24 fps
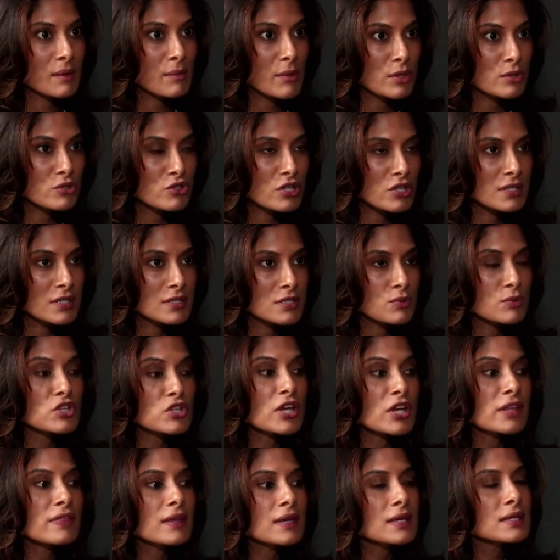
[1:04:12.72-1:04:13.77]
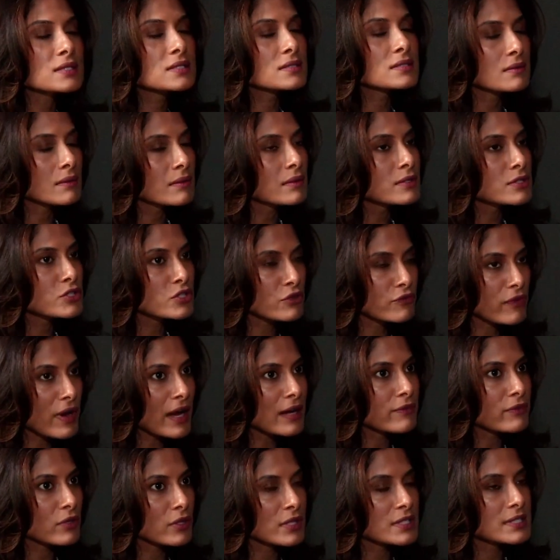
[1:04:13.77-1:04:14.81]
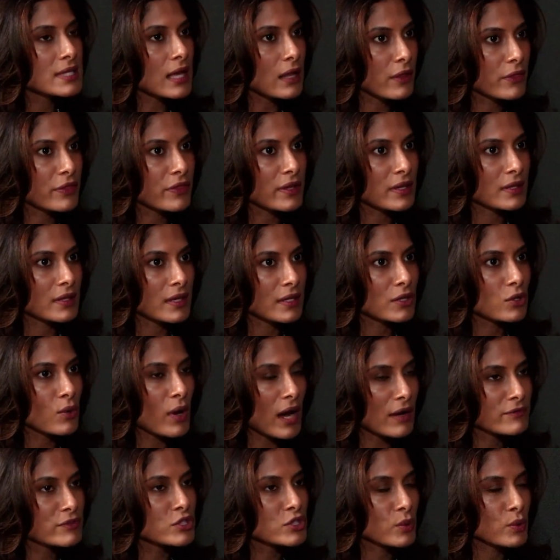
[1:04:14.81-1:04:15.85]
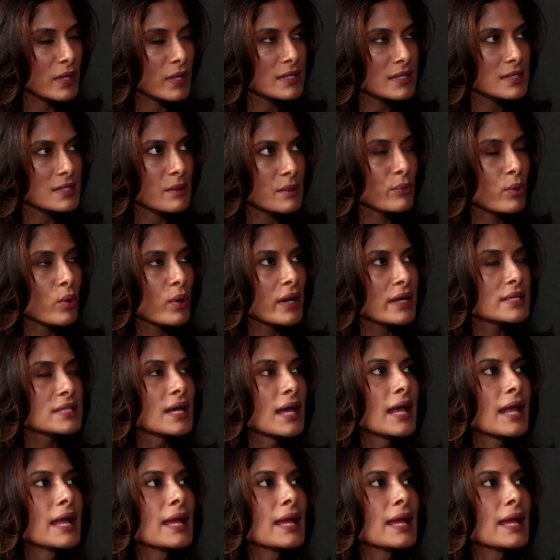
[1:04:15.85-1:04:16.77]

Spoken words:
emotions, which I think is survival, is healthy. Like you have to do it at some point.